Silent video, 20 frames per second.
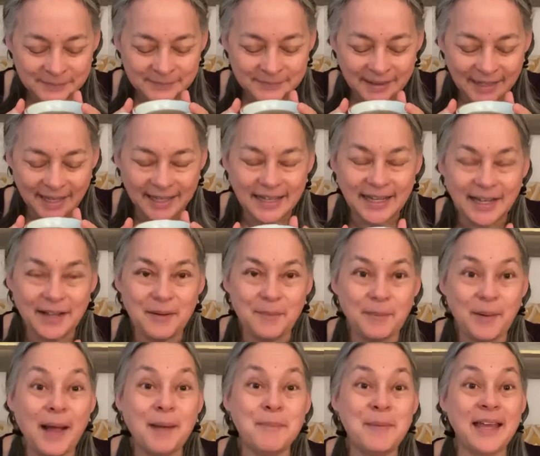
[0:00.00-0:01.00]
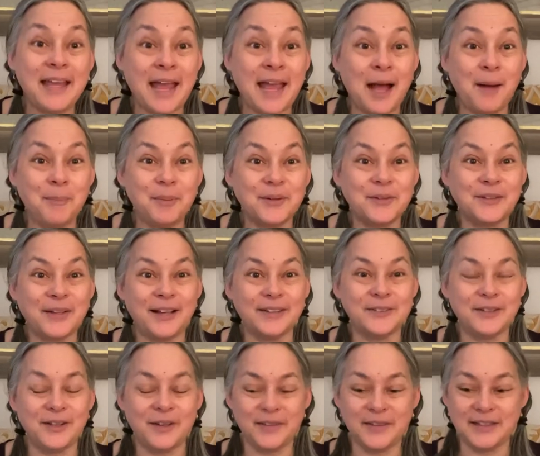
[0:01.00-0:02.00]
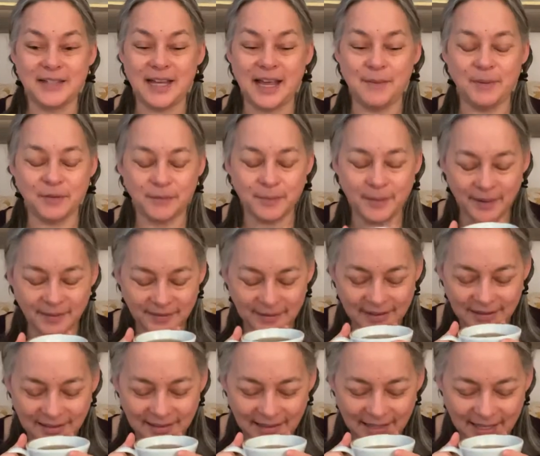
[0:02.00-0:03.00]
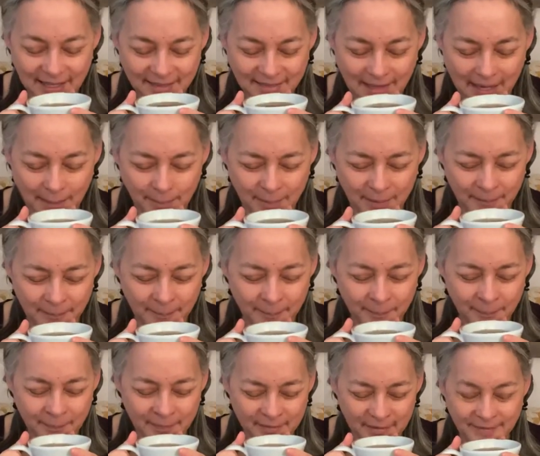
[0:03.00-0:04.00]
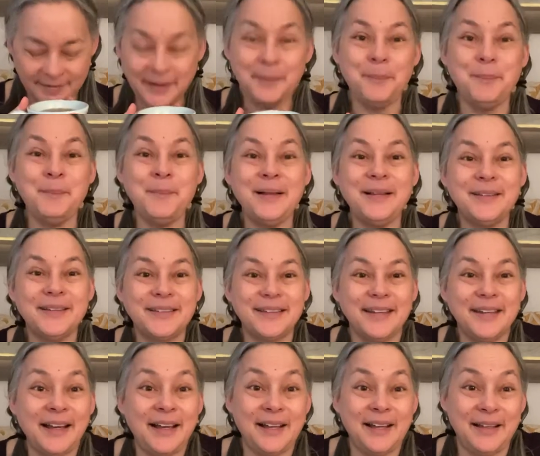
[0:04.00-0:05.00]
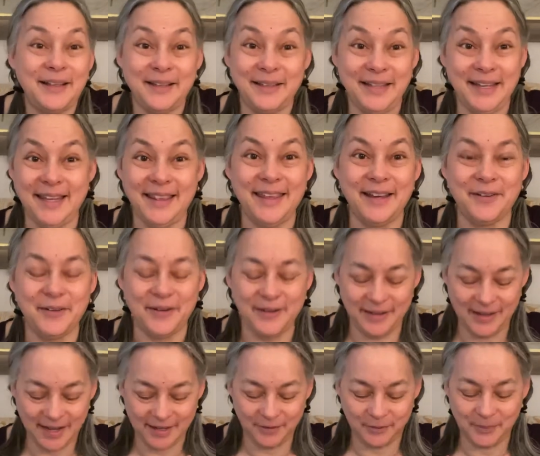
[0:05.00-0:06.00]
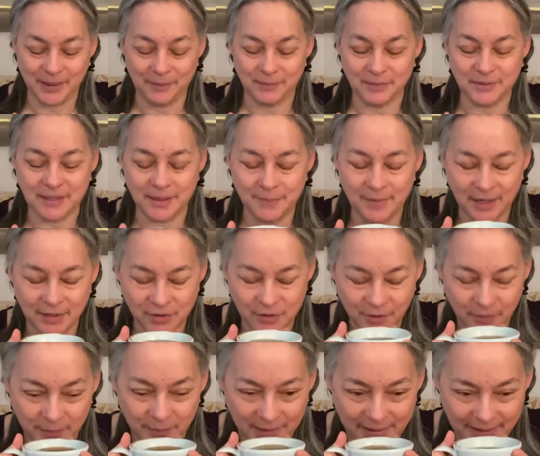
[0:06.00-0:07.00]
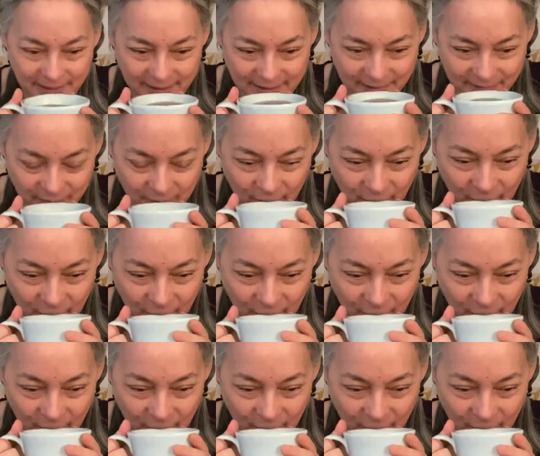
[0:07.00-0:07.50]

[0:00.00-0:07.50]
And I make applesauce all the time. It smells a little like that, but there's something else there as well, which I'm not sure what it is.